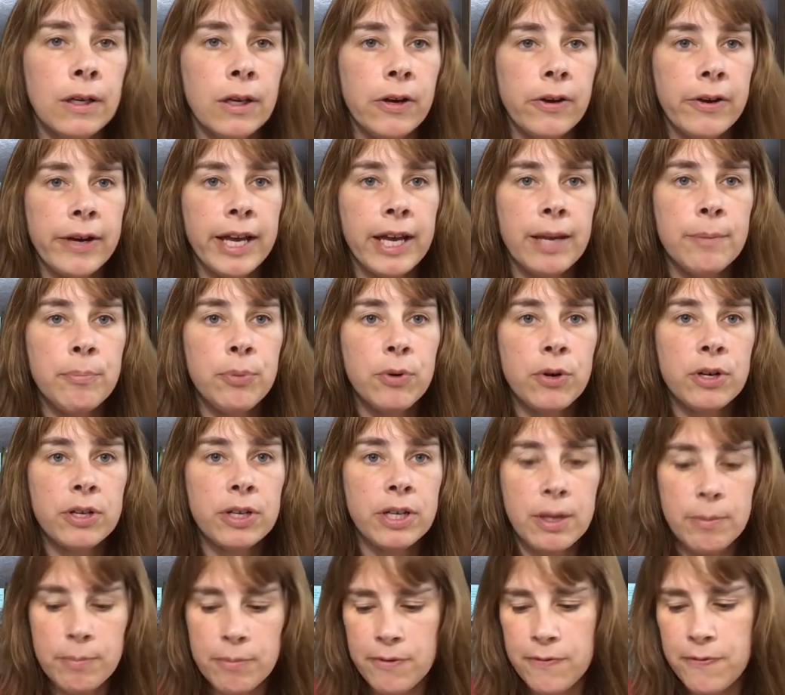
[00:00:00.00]
Okay, book
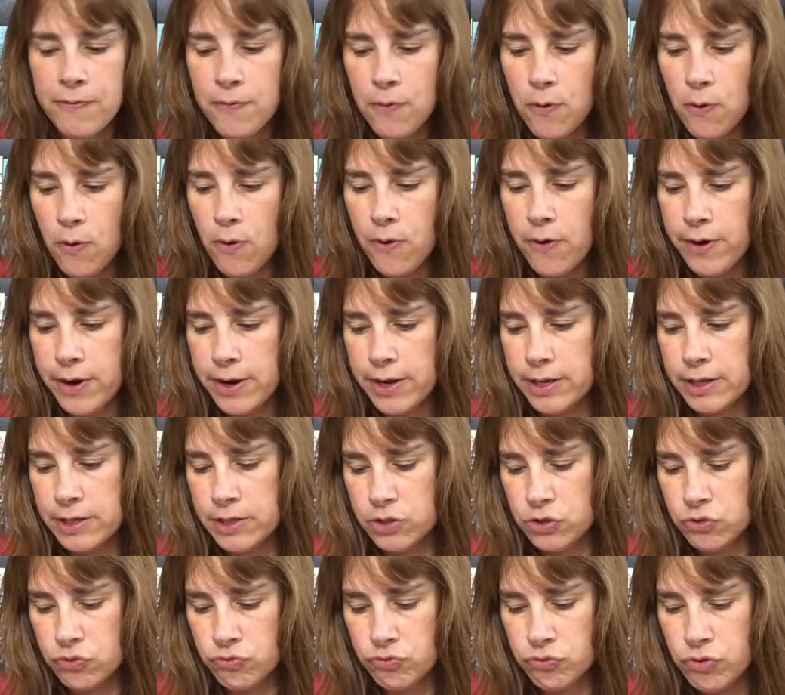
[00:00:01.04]
number four
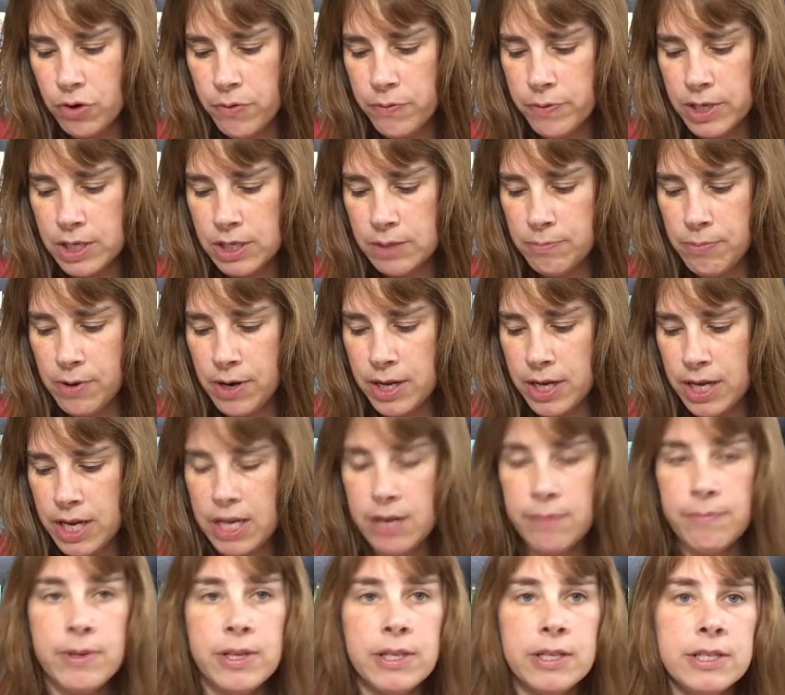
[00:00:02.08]
is Ruined by
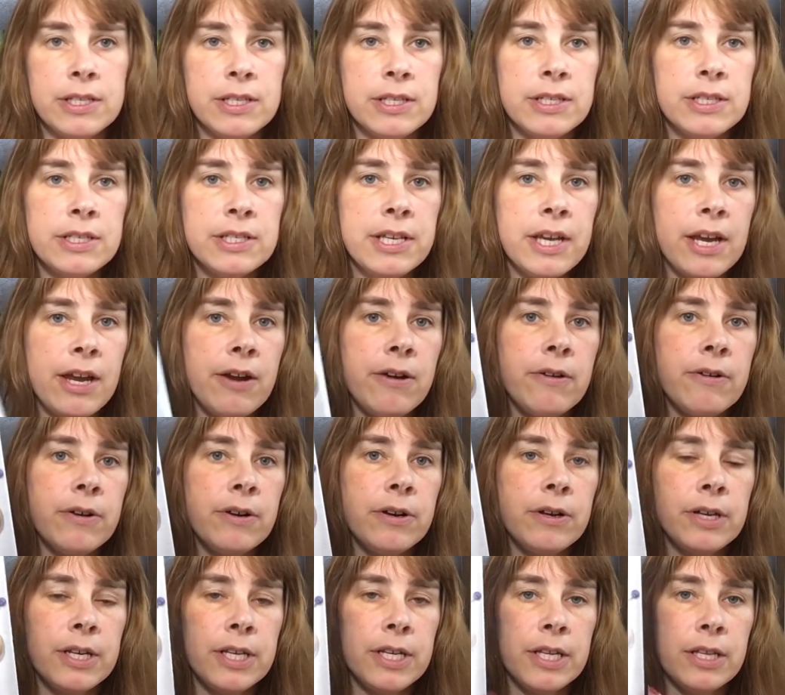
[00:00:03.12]
Amy
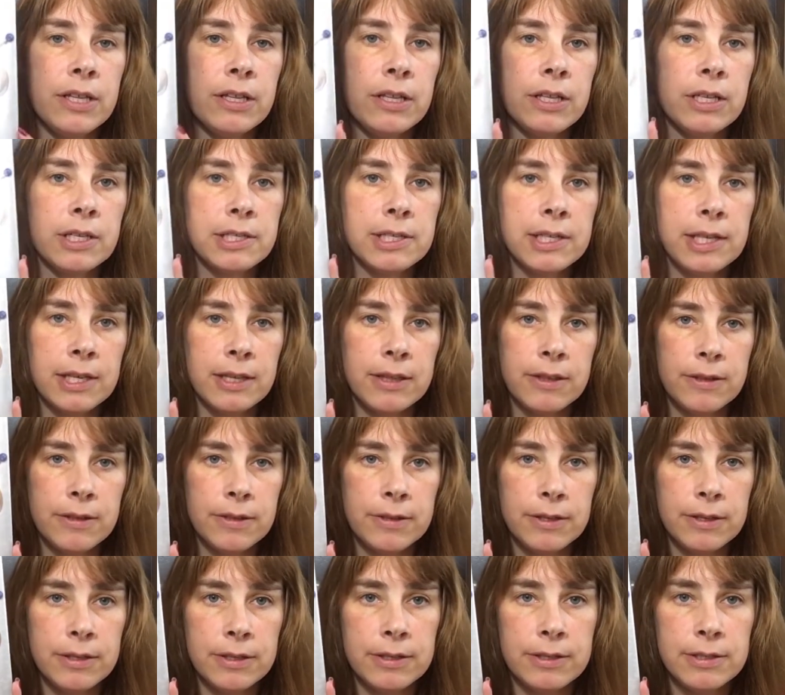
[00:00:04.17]
Tintera, and it looks like
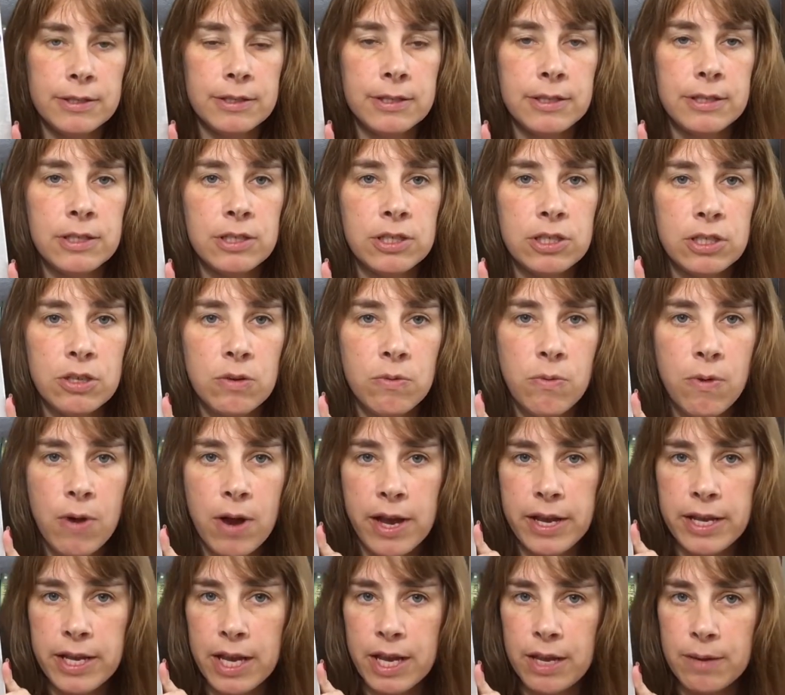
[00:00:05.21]
this. This is a
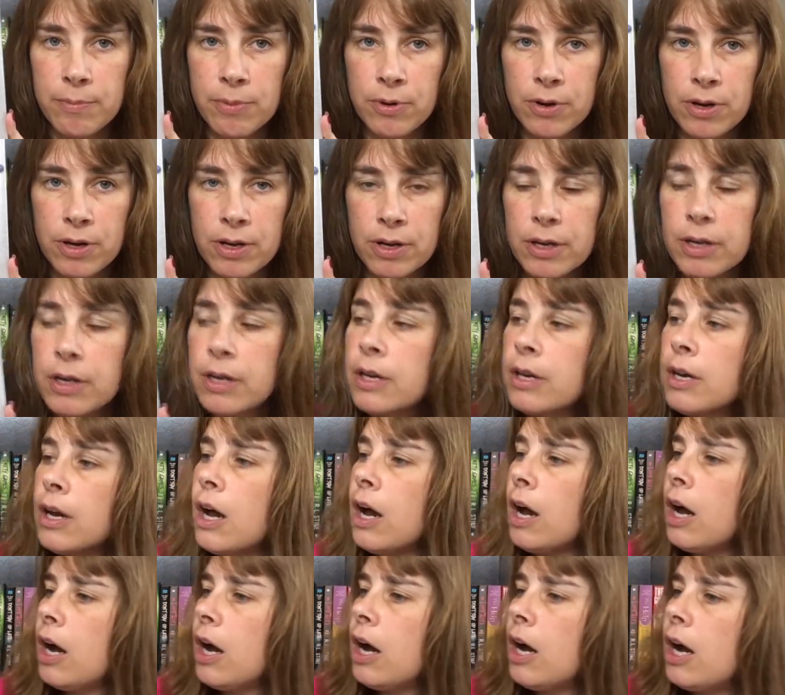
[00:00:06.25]
YA book,
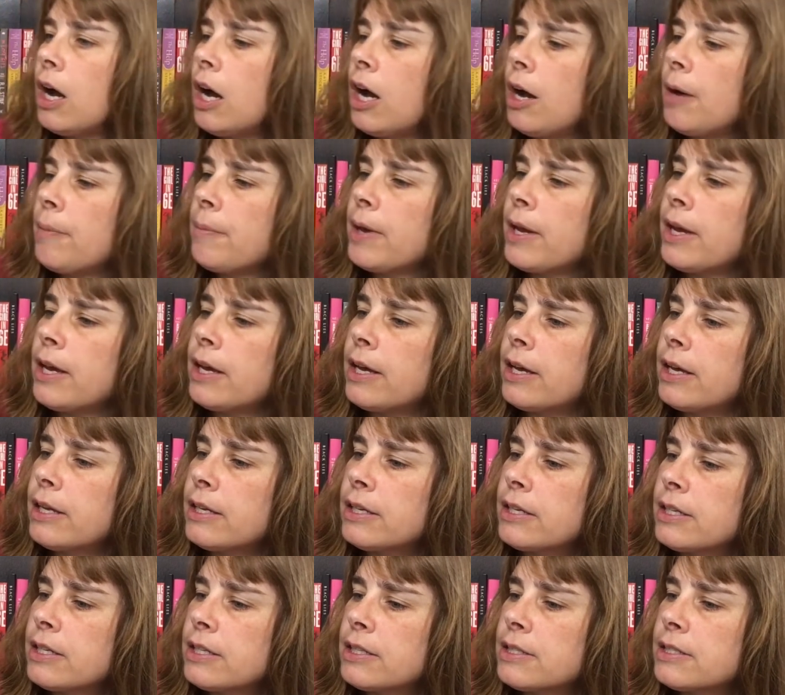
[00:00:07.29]
um,
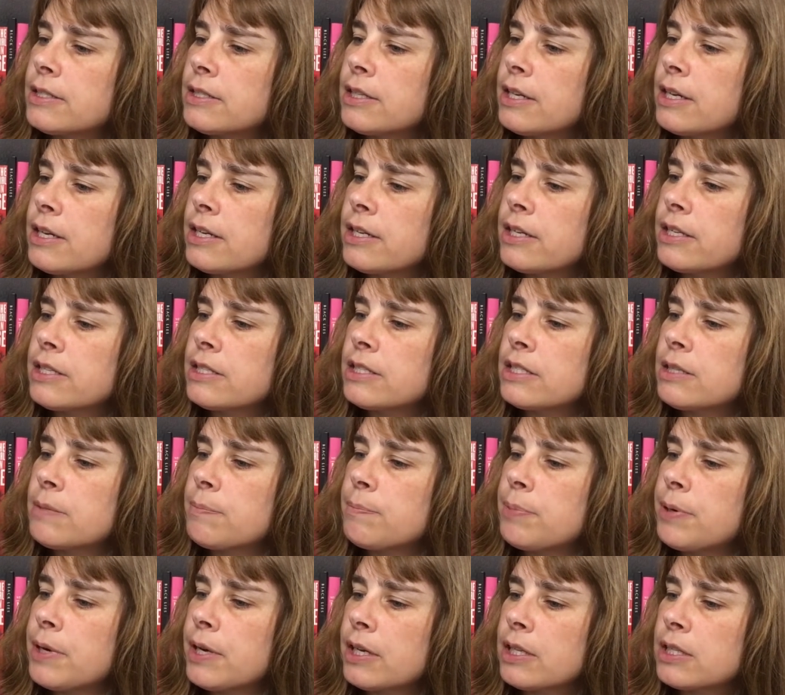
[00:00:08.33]
and it says,
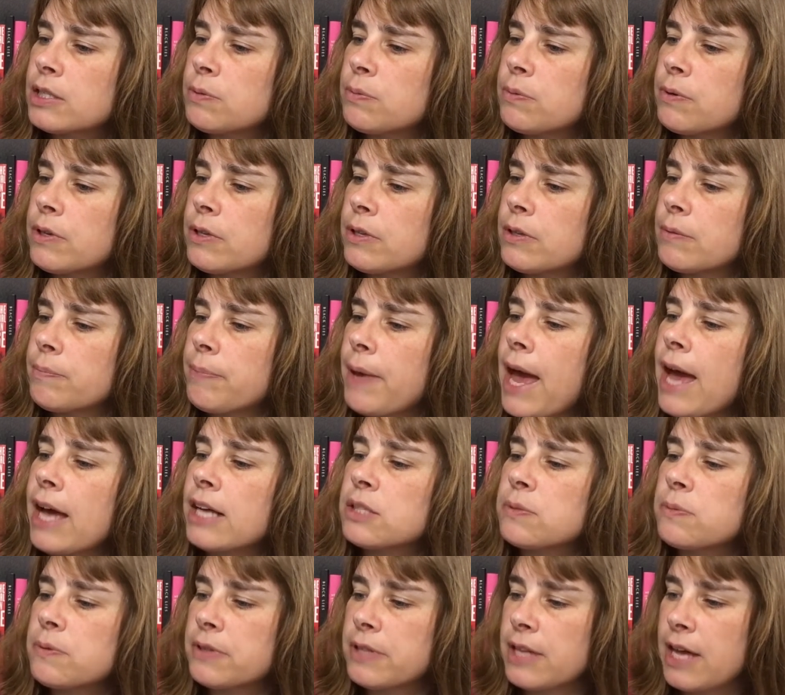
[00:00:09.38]
Picked with,
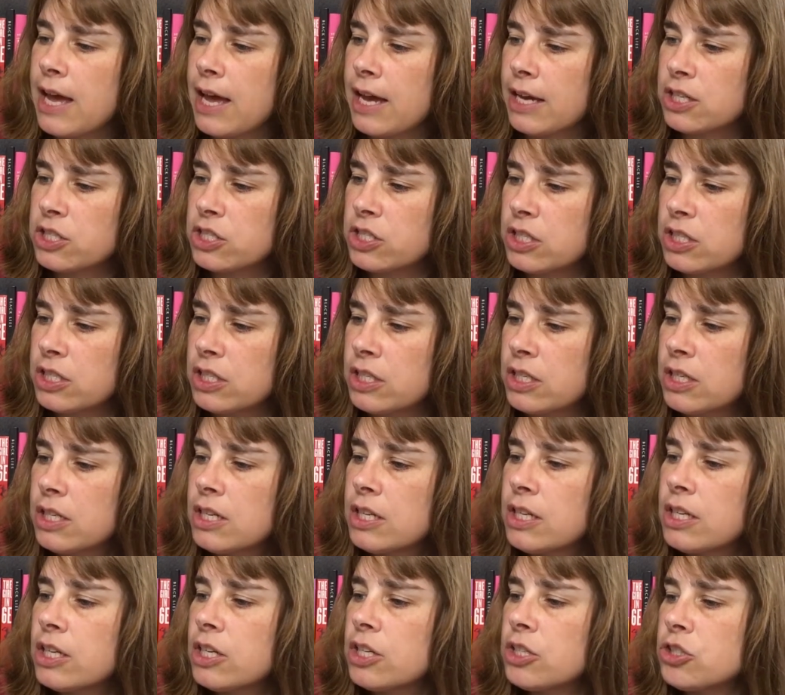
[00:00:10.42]
packed with action,
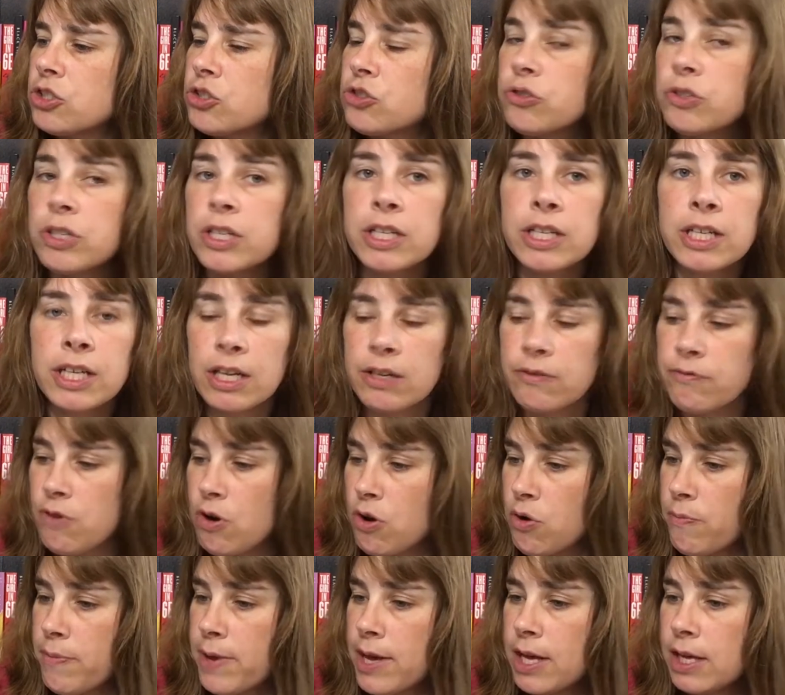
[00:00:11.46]
intrigue, and
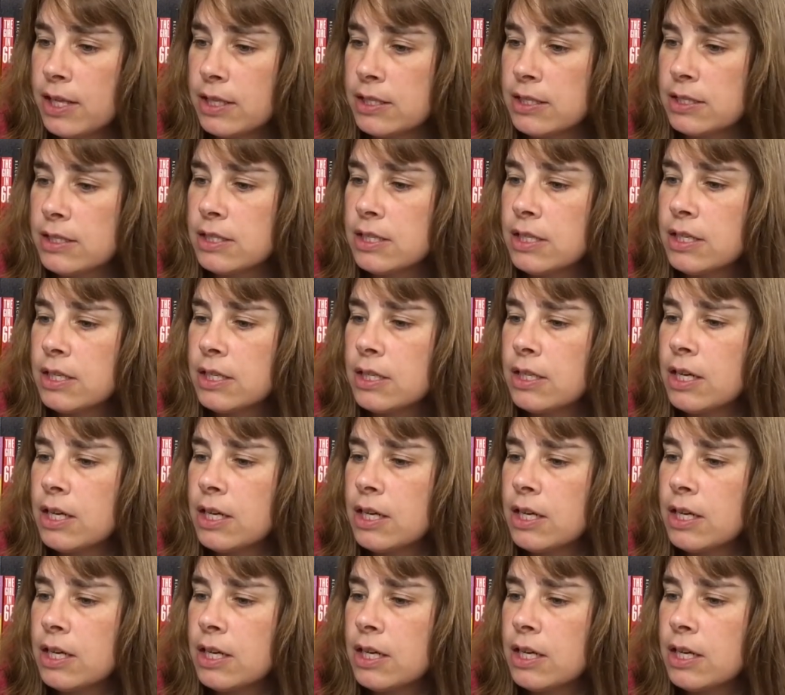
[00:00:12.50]
romance.